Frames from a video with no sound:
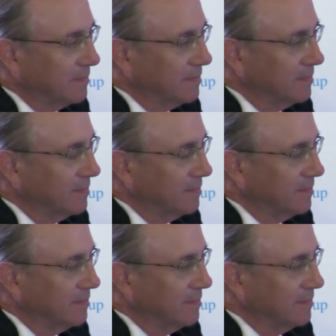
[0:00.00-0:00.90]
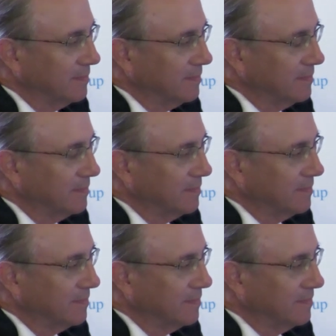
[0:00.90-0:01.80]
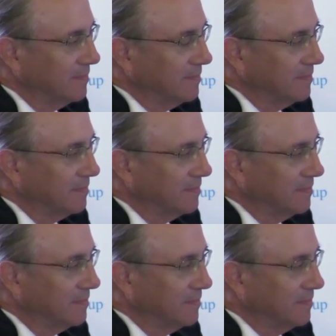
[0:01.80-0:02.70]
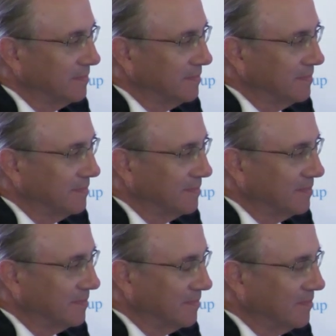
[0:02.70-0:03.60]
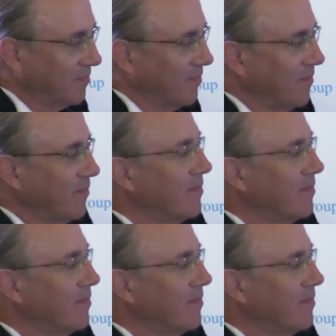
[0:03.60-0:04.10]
No words are spoken by the person on screen.